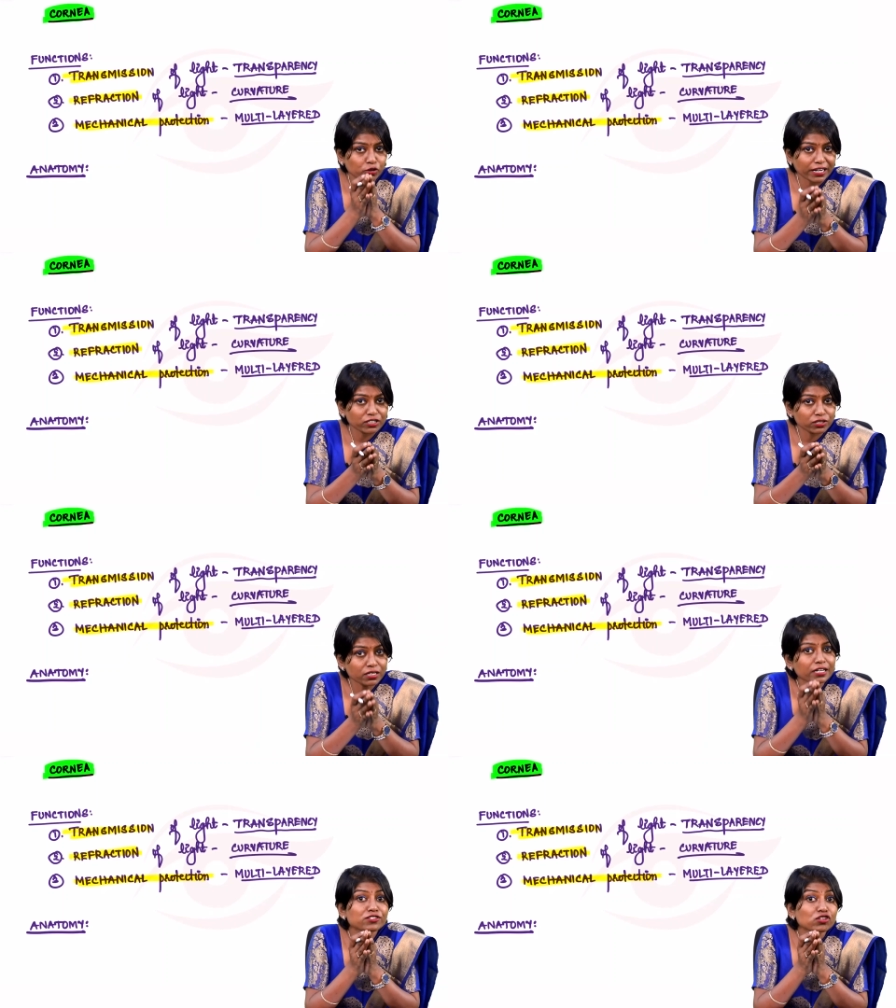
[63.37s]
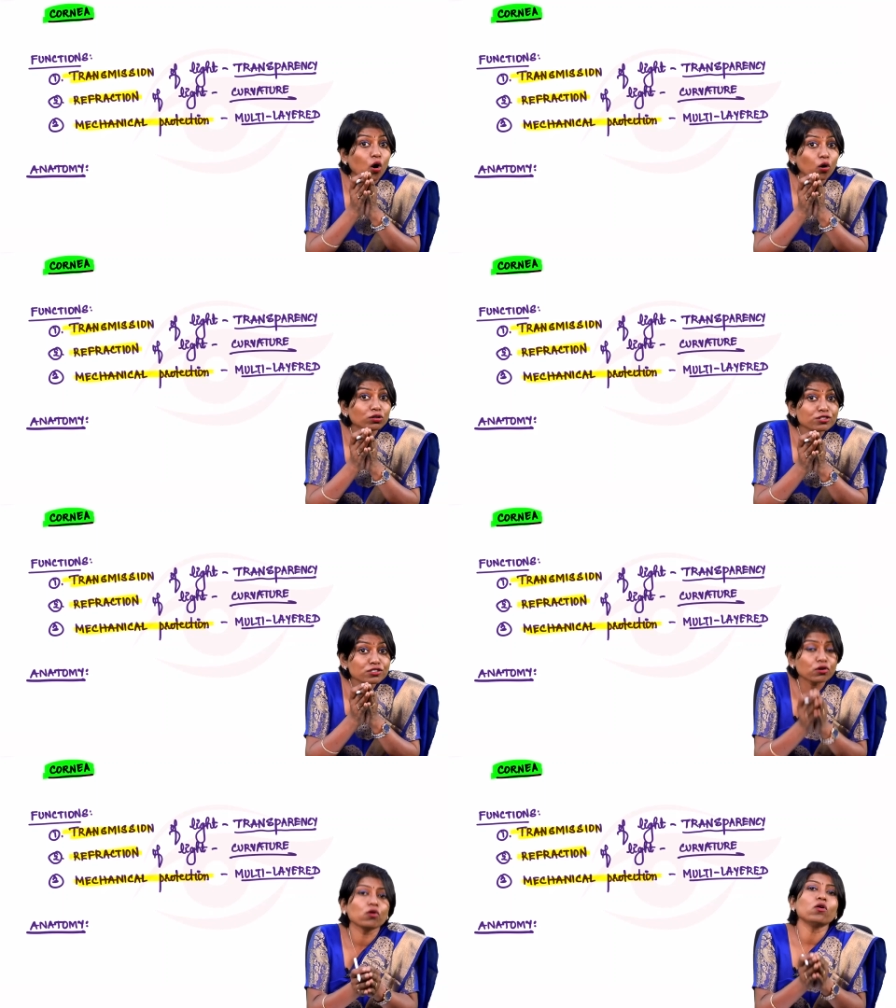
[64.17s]
protection is
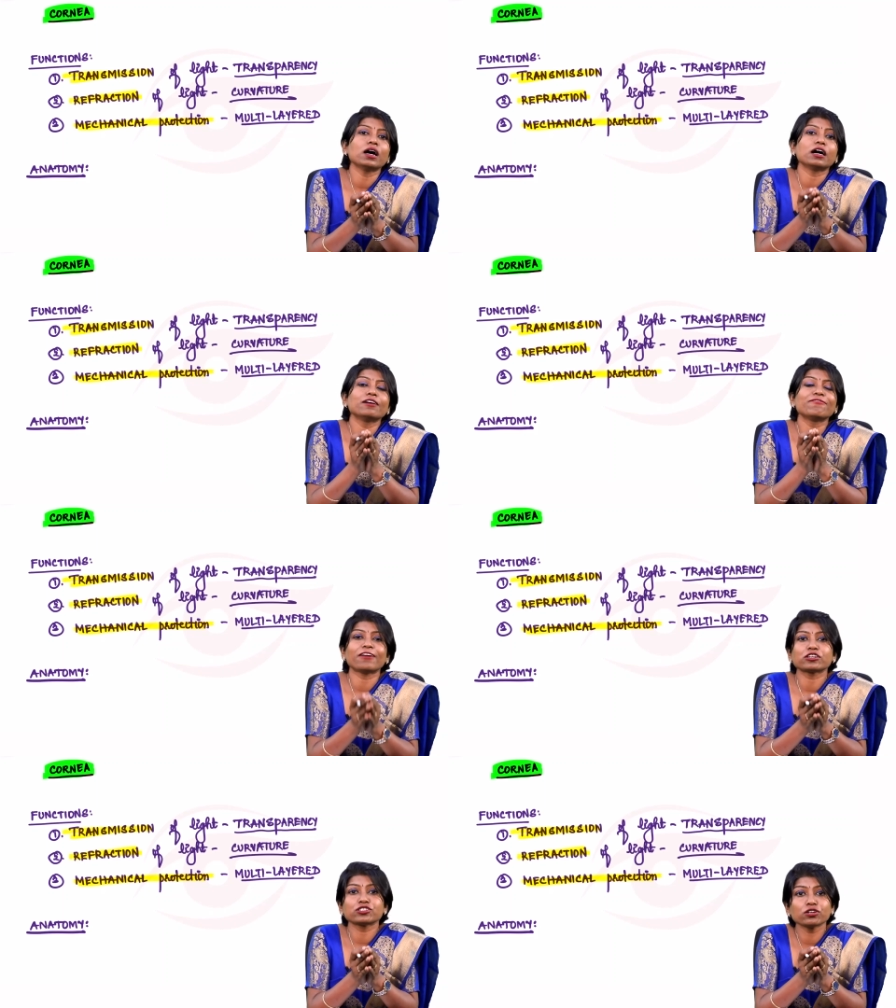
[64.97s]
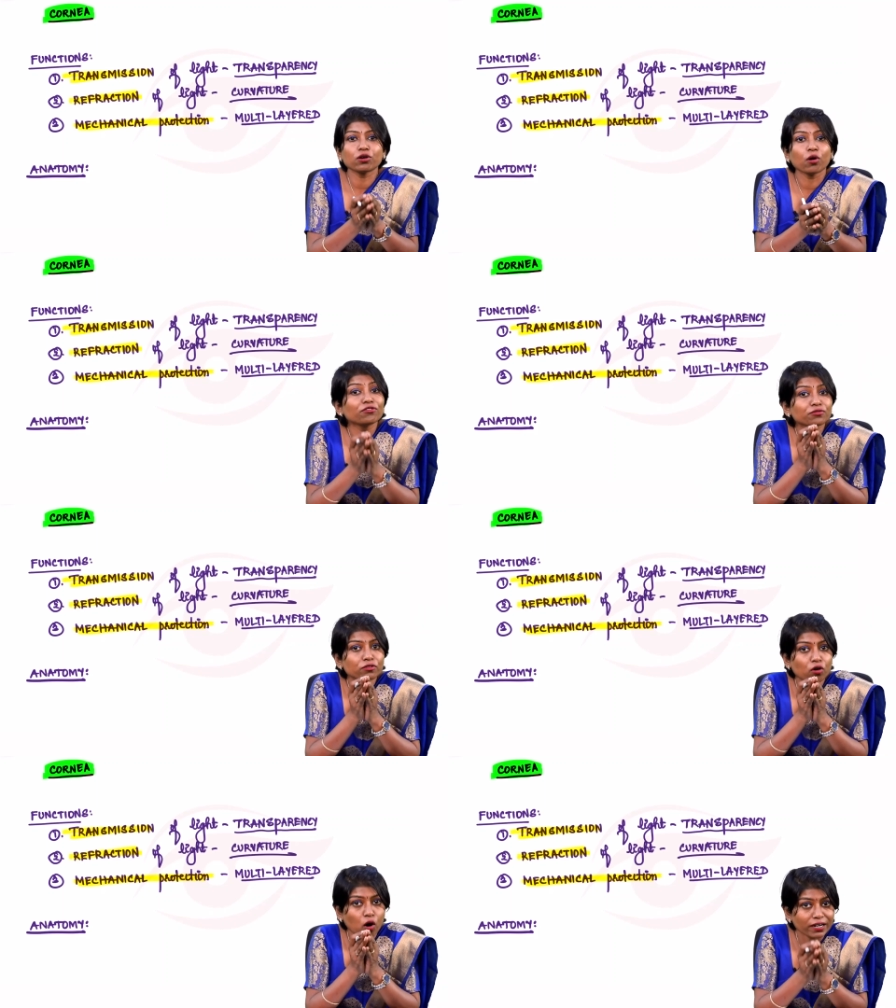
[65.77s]
also a function of
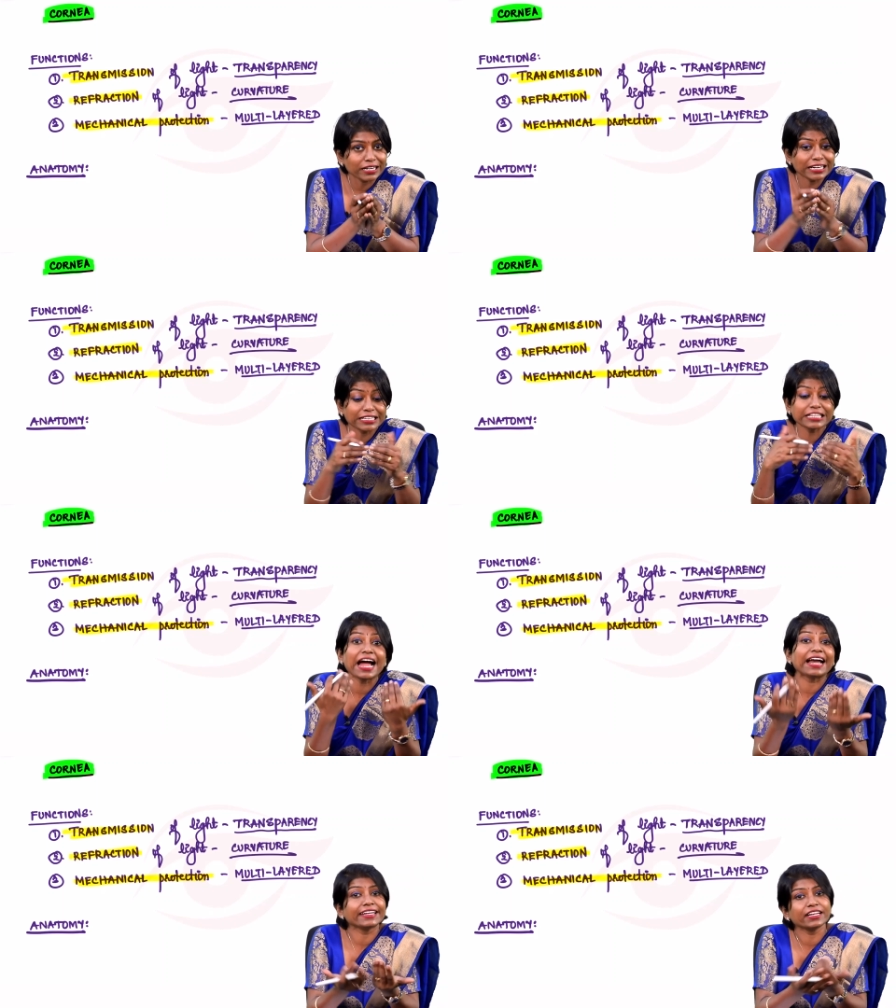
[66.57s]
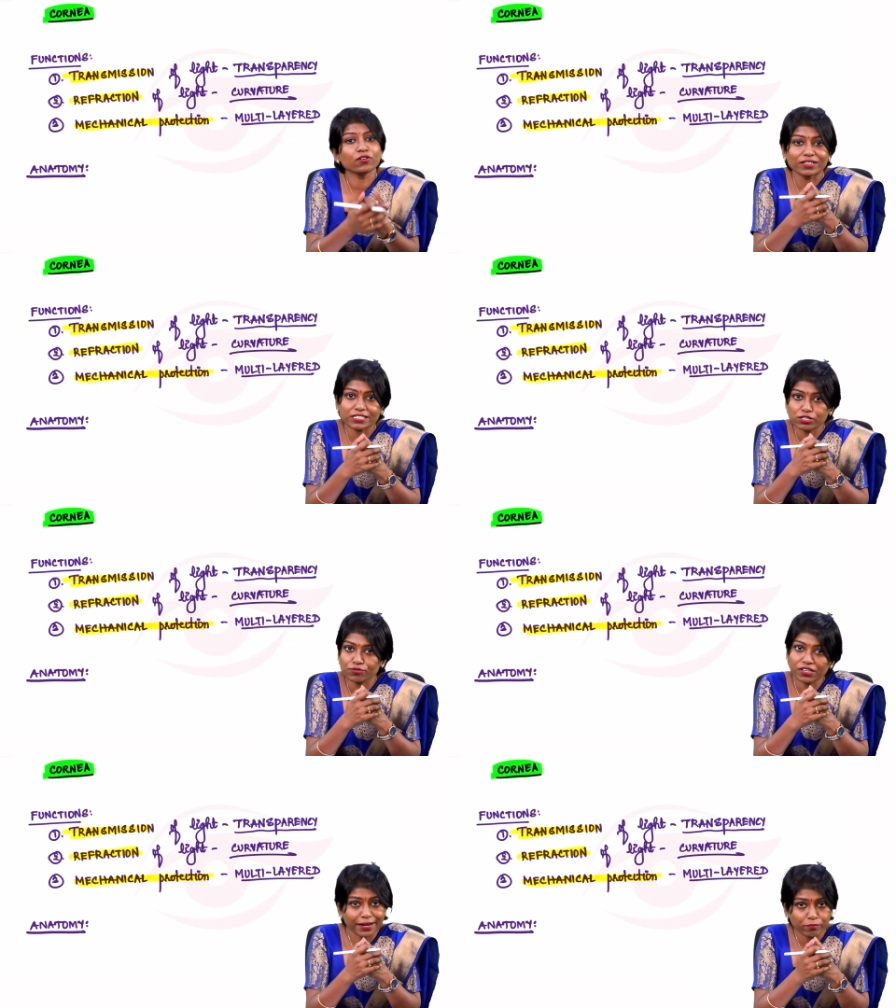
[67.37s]
cornea in the anterior
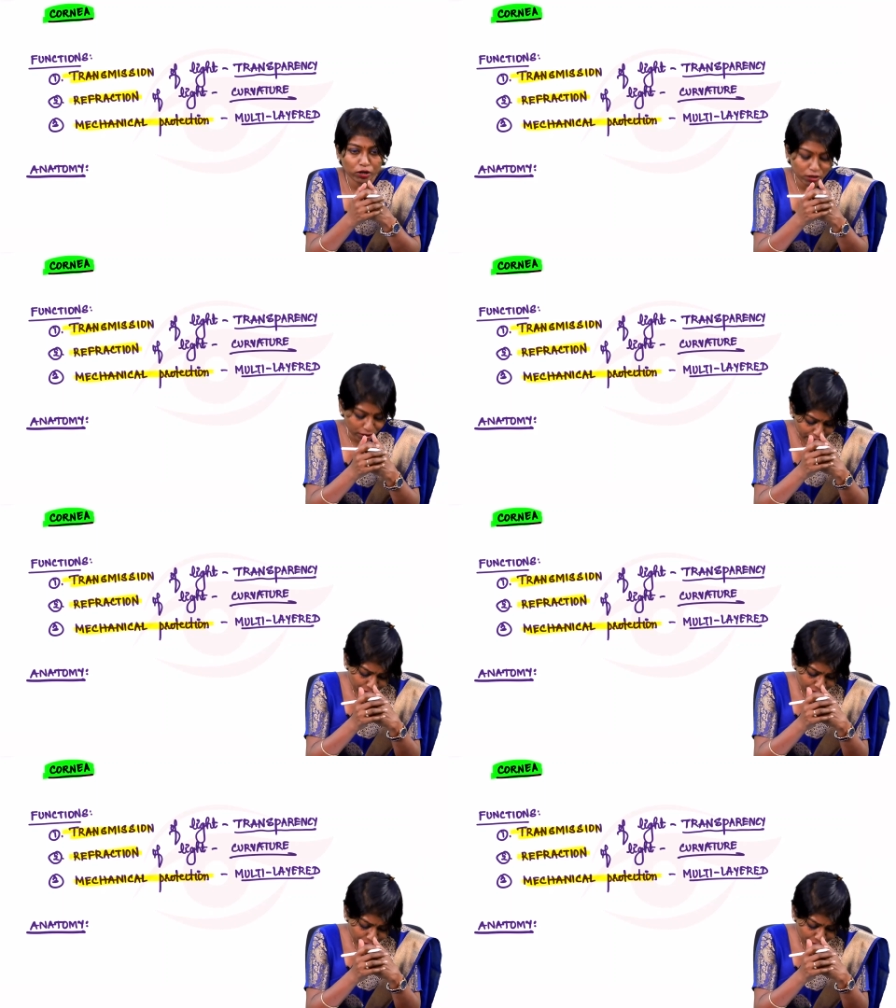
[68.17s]
1-6 of the eyeball. All